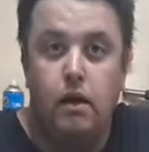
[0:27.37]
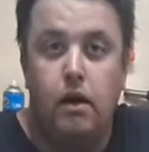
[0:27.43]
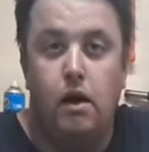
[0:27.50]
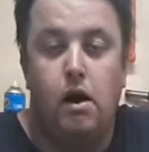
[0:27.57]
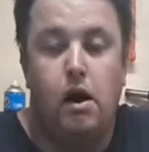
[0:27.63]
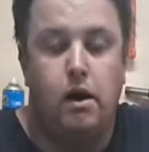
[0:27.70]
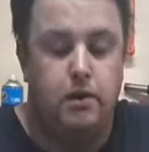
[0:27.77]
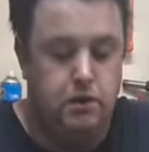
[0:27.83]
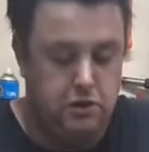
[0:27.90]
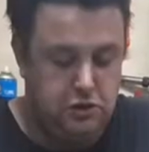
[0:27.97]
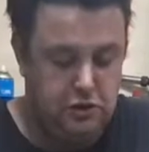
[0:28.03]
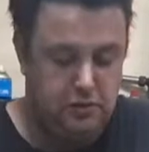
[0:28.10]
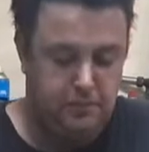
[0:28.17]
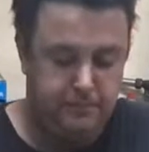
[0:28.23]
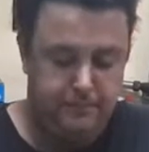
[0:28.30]
Alright
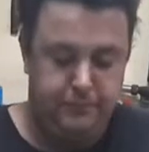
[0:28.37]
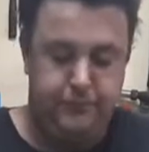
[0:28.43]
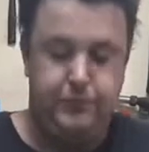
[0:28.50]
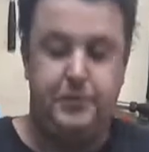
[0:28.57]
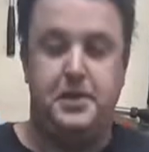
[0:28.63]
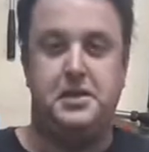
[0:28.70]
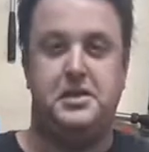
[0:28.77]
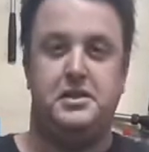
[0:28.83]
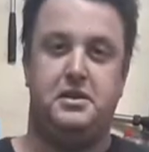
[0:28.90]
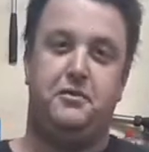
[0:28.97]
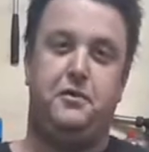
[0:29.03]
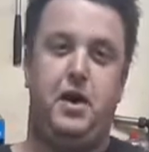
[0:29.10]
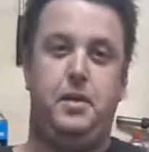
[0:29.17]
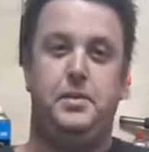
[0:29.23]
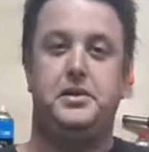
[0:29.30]
YouTube, this is the
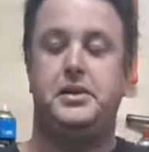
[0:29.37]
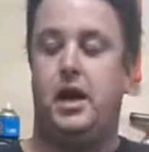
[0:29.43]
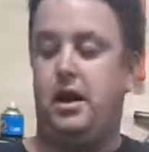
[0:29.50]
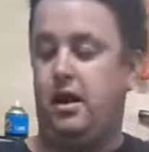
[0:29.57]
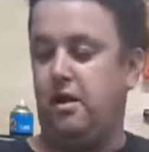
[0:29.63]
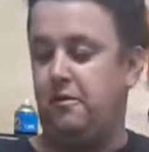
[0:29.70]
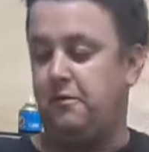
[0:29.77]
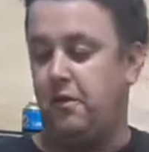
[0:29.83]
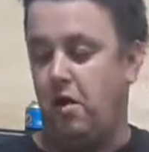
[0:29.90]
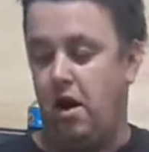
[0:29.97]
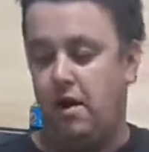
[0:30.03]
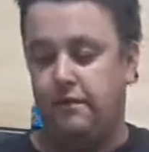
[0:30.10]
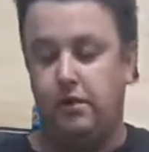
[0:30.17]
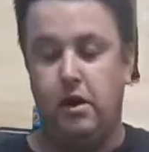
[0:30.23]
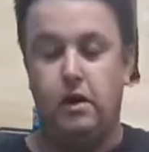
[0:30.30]
famous
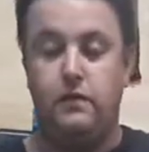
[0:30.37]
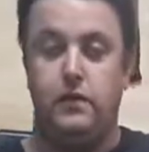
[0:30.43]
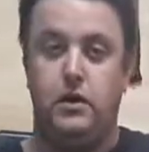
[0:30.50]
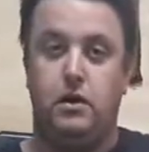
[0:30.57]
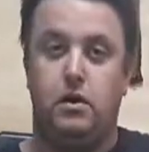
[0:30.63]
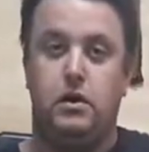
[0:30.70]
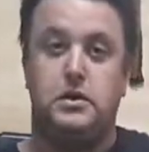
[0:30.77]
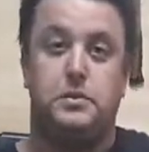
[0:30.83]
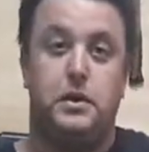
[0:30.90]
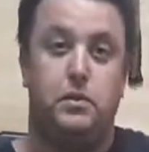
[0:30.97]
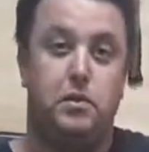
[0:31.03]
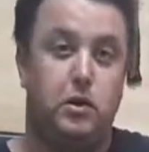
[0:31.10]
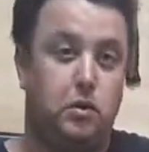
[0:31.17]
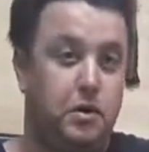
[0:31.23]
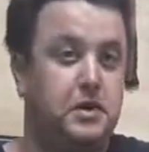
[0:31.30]
AR5. A lot of you guys have been
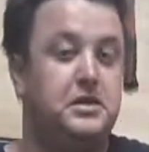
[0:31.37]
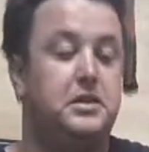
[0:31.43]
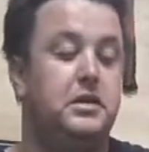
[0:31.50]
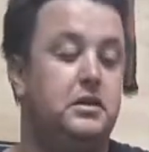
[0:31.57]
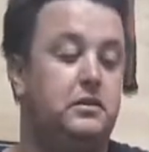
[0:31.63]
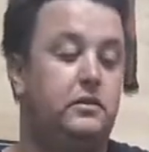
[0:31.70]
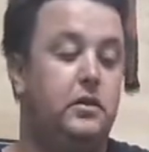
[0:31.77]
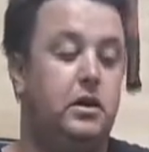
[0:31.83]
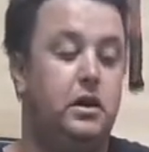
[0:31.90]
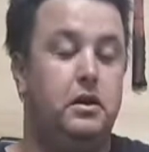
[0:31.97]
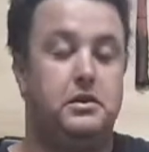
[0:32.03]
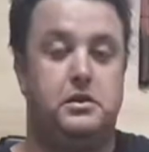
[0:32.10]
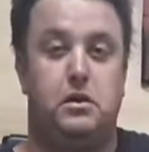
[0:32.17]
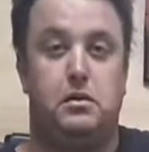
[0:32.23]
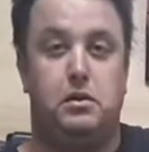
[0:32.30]
requesting this video,
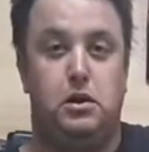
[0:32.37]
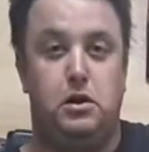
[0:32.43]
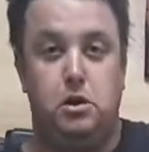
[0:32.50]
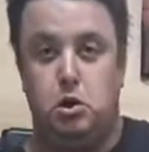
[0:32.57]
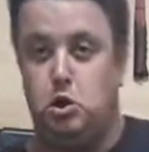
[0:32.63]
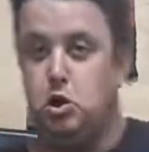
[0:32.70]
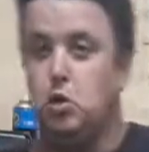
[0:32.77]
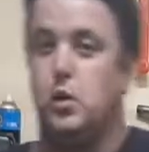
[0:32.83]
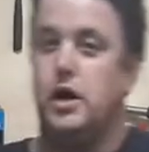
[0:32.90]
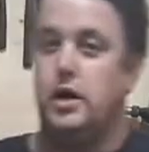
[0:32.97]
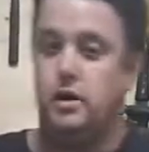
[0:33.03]
so I'm going to do it.